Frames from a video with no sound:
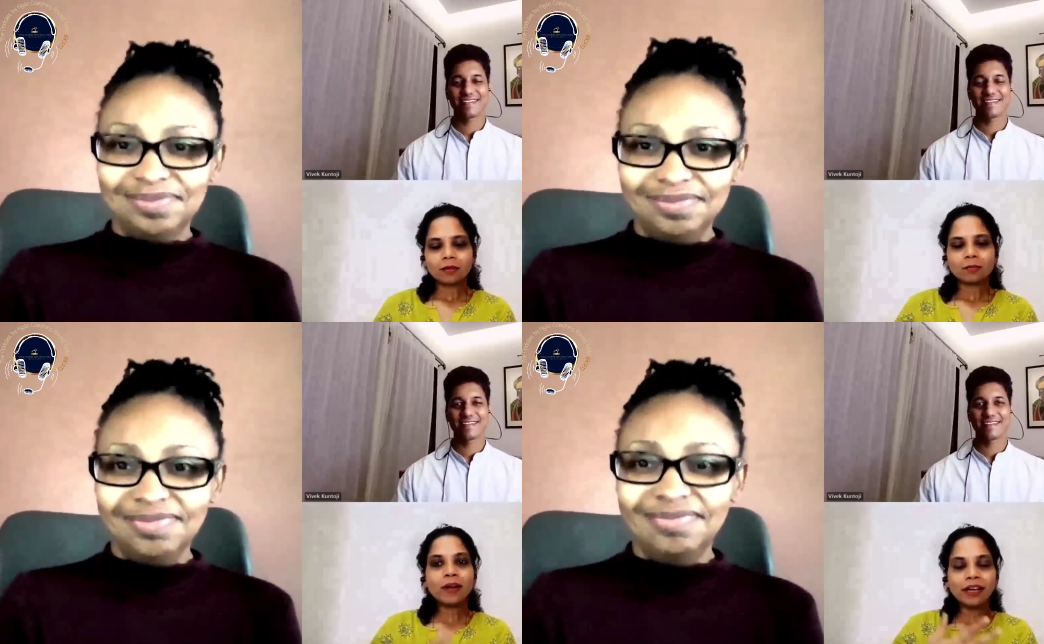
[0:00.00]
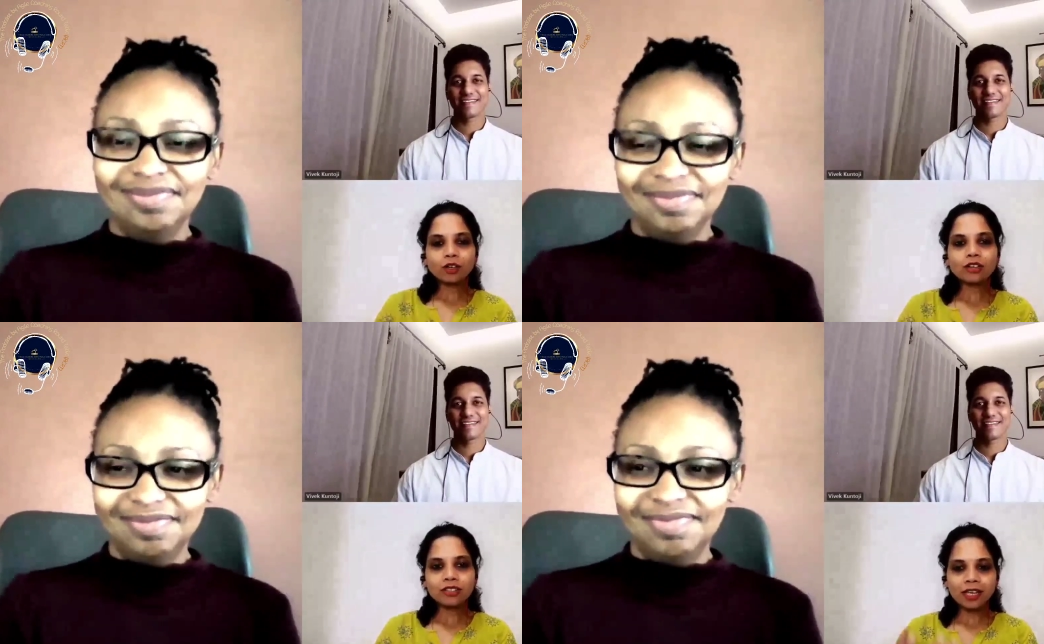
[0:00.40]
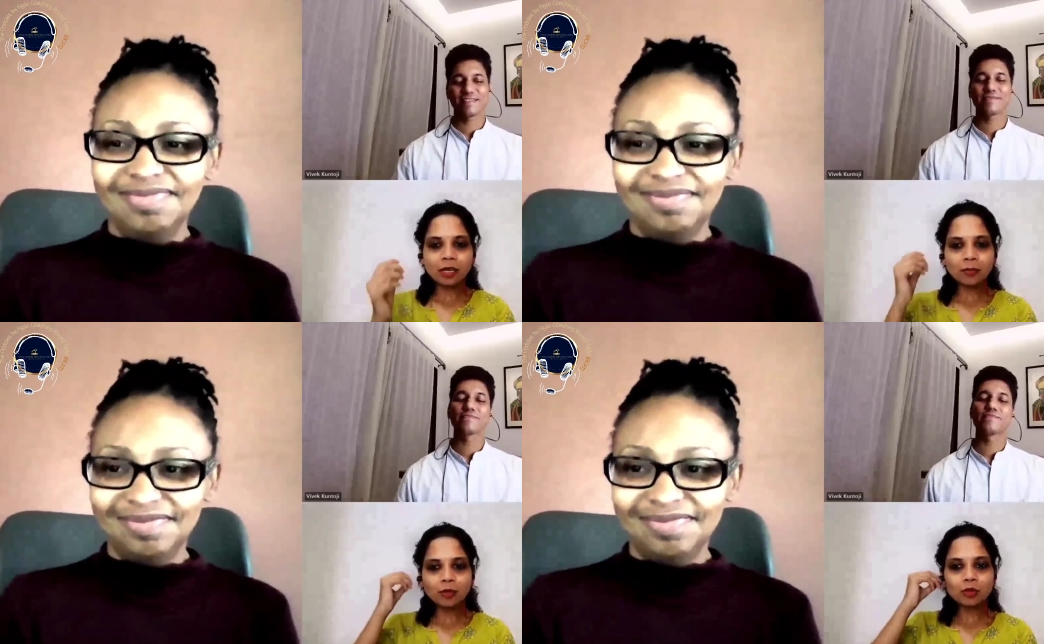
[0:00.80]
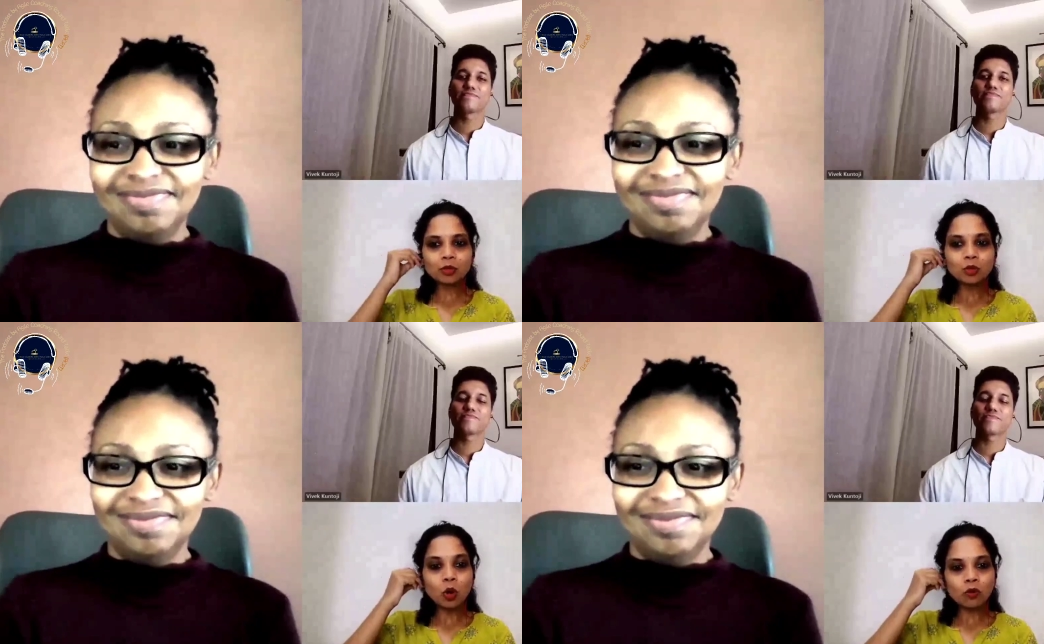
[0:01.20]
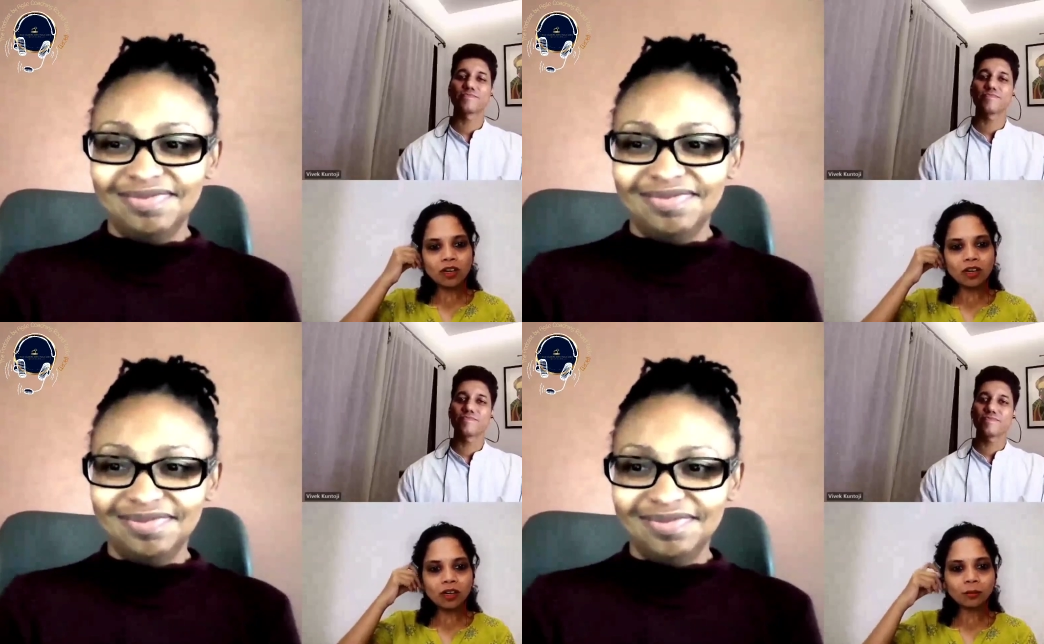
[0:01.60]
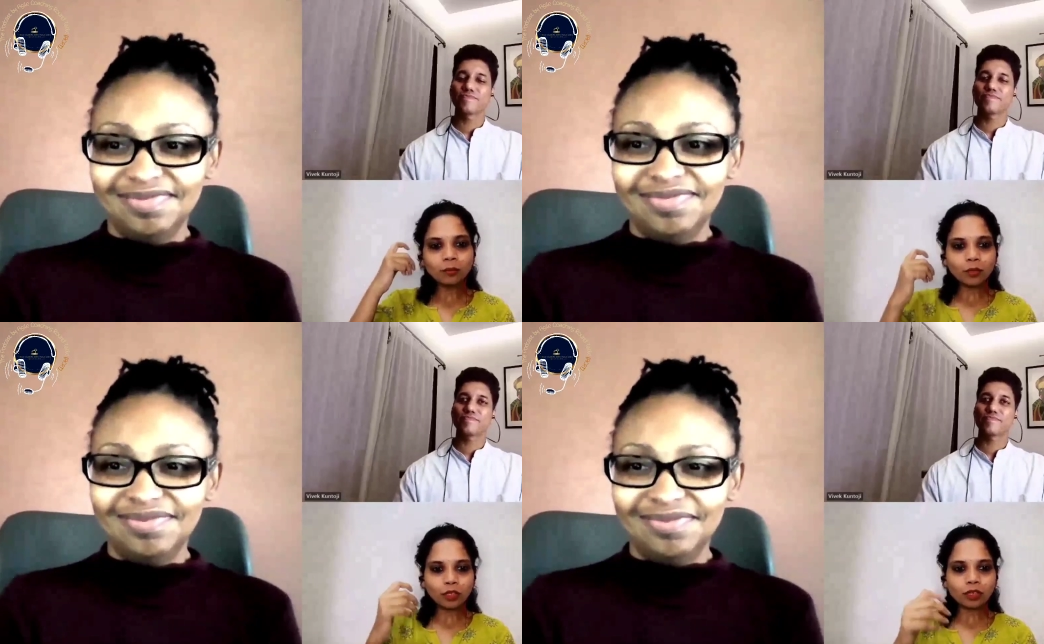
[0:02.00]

Speaker 1: mentors help you to overcome